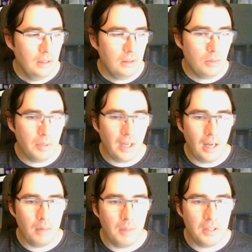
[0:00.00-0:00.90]
little bit of
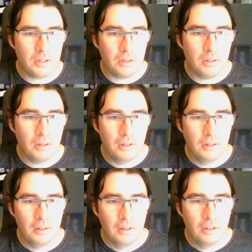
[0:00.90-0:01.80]
animation
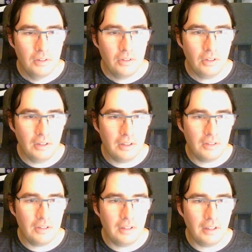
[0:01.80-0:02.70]
so that you can
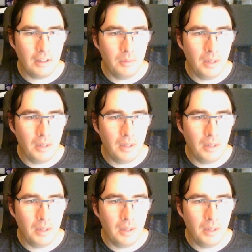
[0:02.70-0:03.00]
see they come out